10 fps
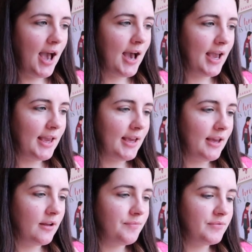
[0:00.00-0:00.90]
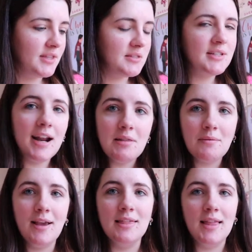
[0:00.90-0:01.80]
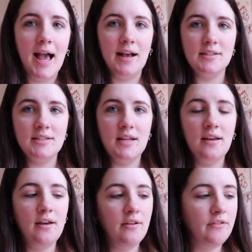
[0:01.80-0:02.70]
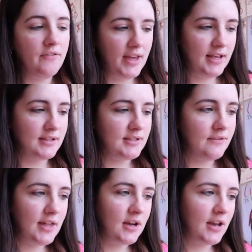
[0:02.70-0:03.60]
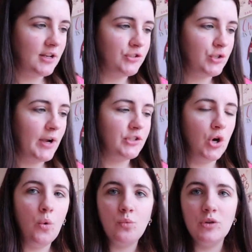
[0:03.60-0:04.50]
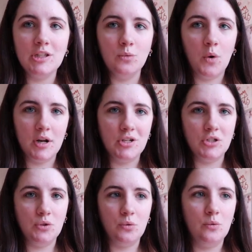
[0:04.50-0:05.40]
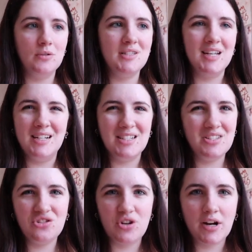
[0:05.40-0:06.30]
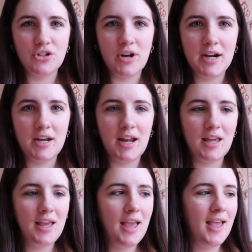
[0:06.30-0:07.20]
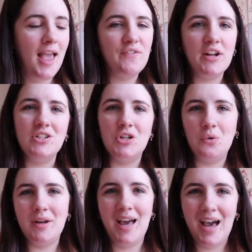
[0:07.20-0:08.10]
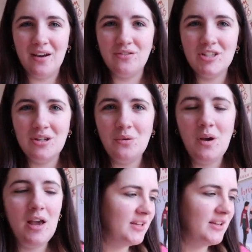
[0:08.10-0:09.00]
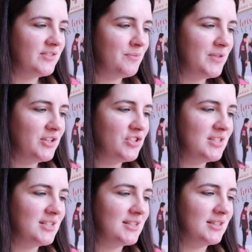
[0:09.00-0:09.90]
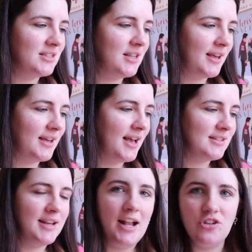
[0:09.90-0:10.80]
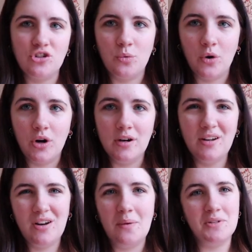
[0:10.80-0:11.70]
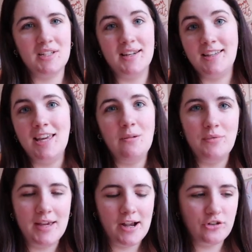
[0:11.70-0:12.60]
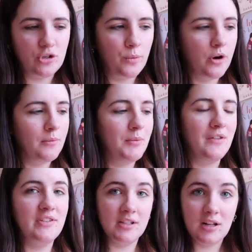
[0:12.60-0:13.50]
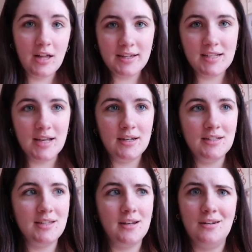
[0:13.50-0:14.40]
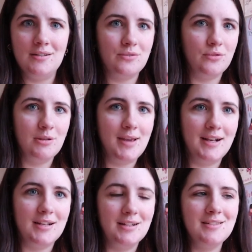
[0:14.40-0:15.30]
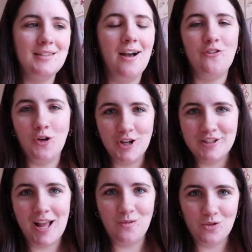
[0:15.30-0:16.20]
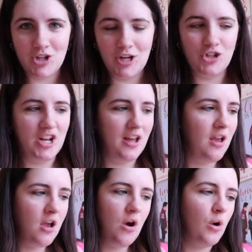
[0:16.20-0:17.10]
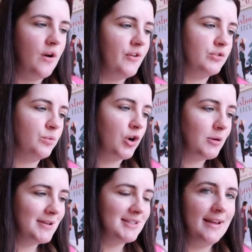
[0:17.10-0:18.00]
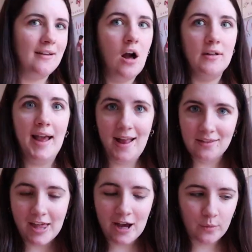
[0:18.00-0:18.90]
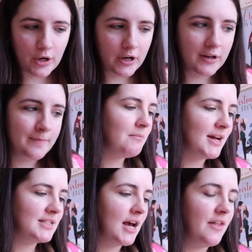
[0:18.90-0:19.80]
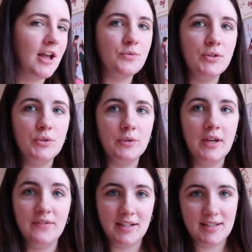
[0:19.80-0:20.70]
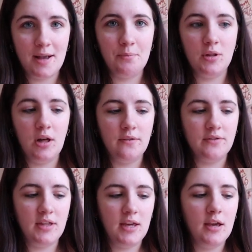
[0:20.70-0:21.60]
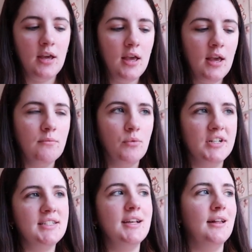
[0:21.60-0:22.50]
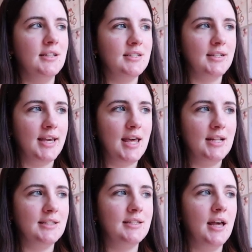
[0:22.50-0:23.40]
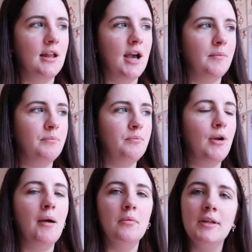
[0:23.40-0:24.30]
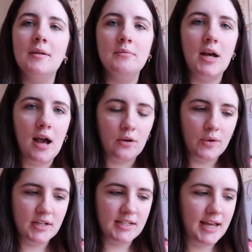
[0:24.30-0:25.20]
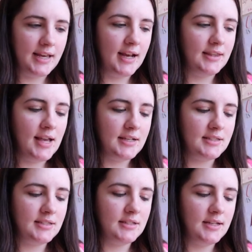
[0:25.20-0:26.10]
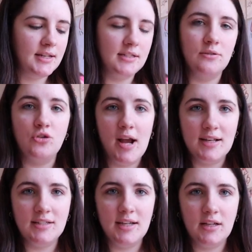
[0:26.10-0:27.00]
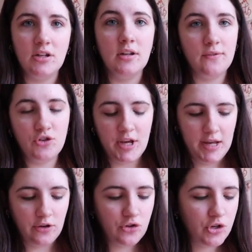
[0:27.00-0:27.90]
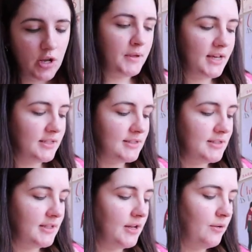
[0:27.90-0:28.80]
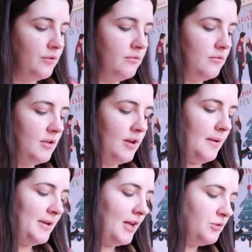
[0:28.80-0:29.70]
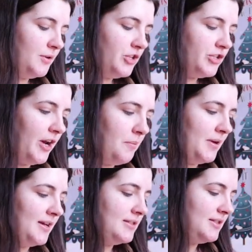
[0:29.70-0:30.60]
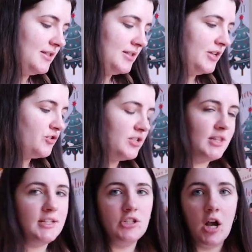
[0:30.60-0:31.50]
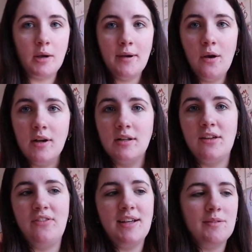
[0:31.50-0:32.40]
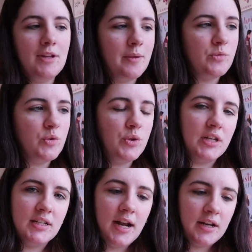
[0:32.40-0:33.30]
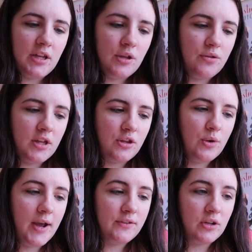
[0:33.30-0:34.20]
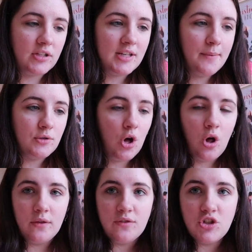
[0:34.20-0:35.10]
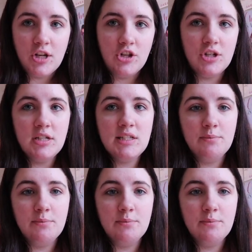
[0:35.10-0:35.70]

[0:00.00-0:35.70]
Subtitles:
This is kind of like my last phase of editing. So I don't really wanna do sentence structure editing if I don't have to. If something just is like has an extra word, you know, I'm just gonna keep the extra word. But if it's a clunky sentence that doesn't really make sense, of course I will change it. Or if there's a word missing, I'll add that word. But I just wanted to give an example of the more stylistic edits that I probably am not going to take unless it is a drastic enough change. Because, you know, I mean, I just wanted to share it because it's an interesting thing to talk about. And I feel like sometimes when you get an edit, you think you have to accept all of the changes.